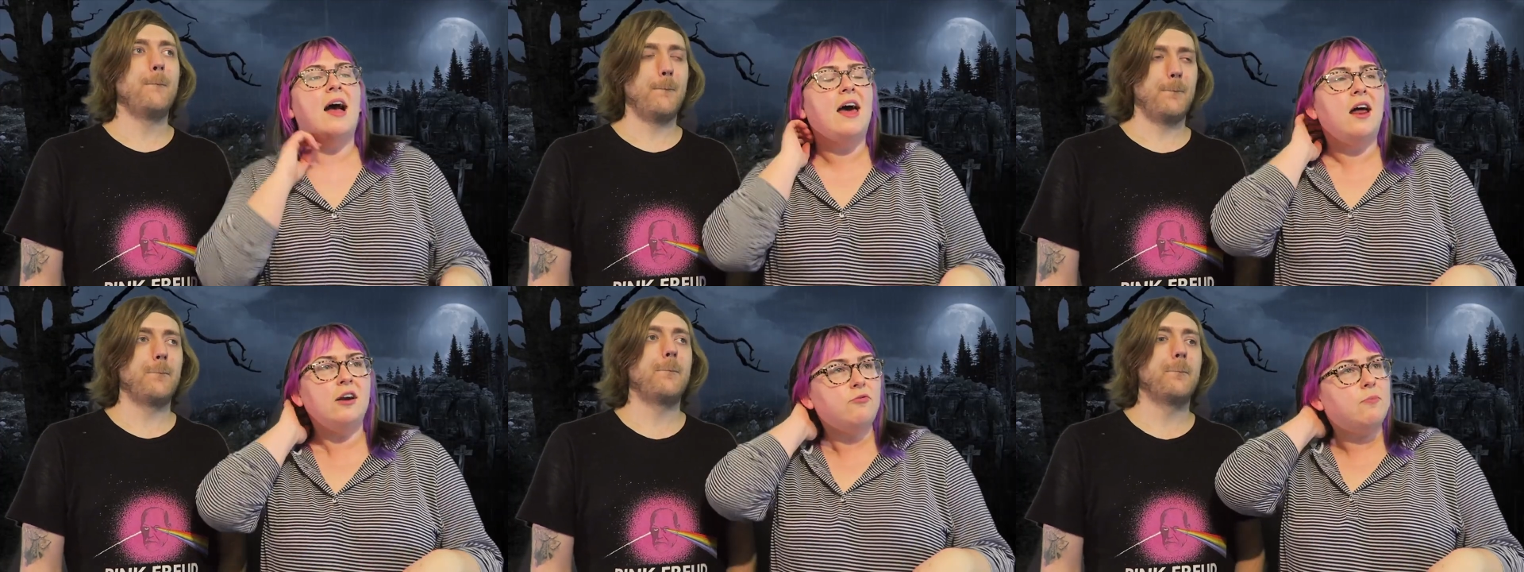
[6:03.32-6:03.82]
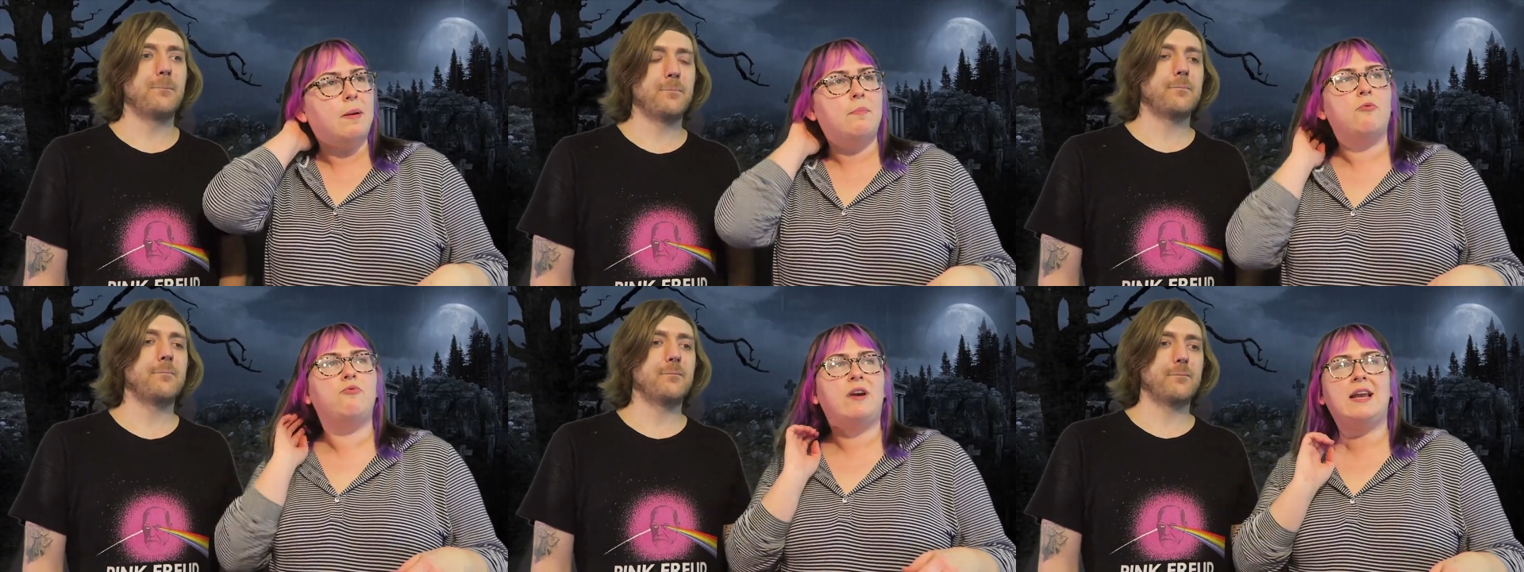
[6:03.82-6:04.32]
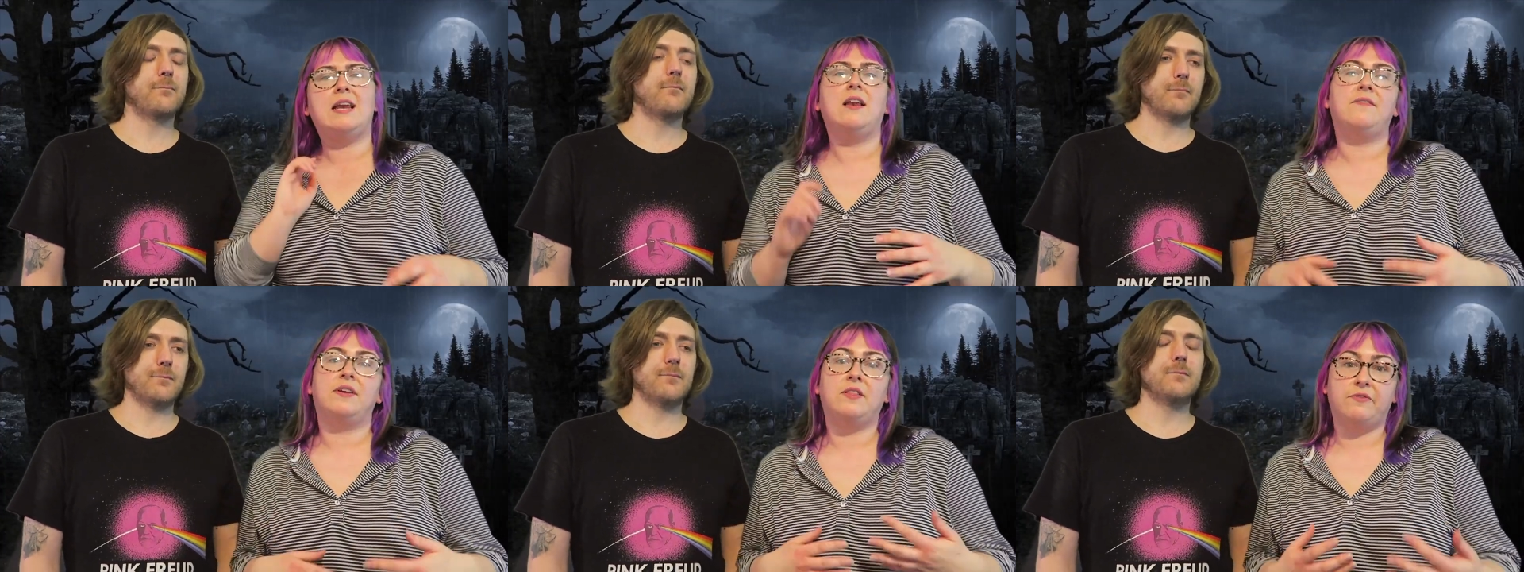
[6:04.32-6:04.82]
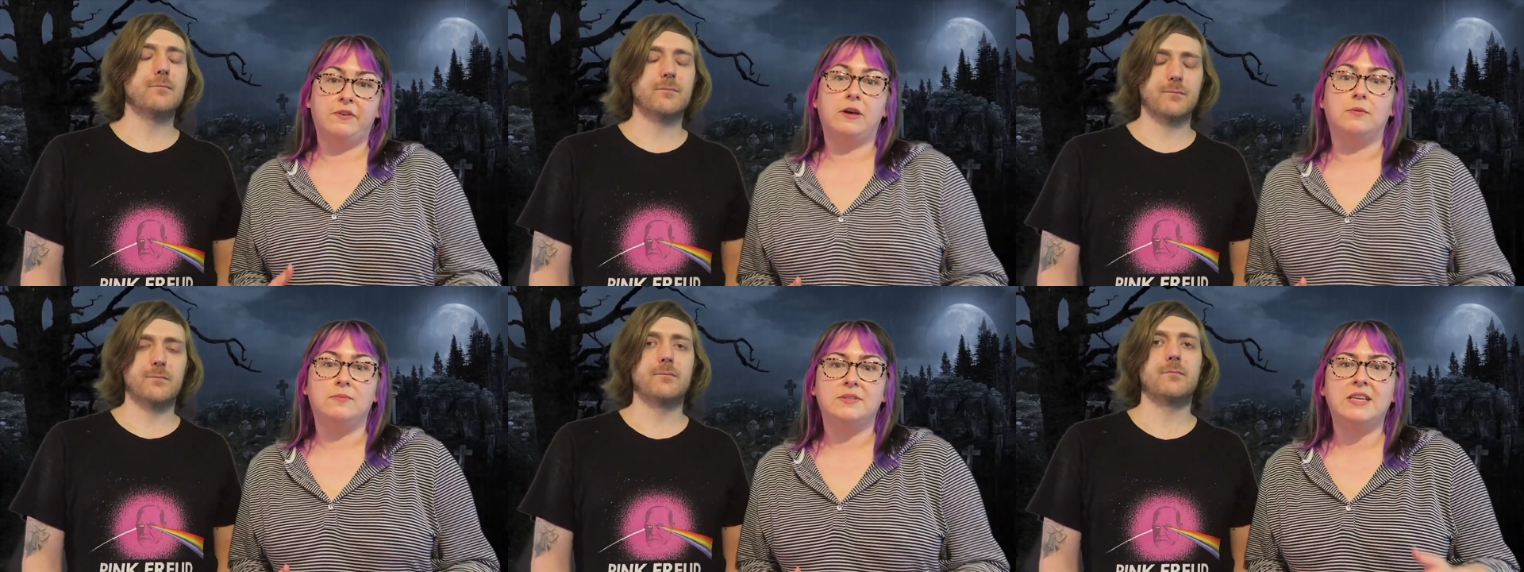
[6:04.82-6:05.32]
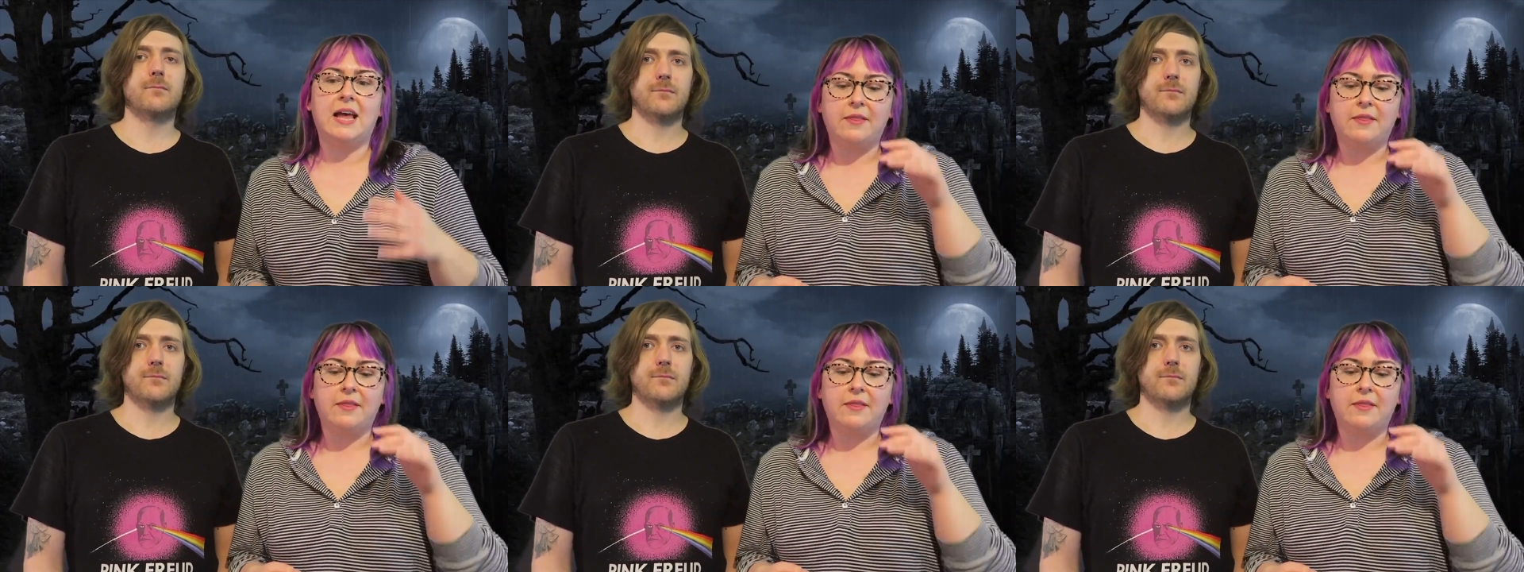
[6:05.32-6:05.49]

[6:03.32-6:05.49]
Speaker 1: And I remember really loving the films,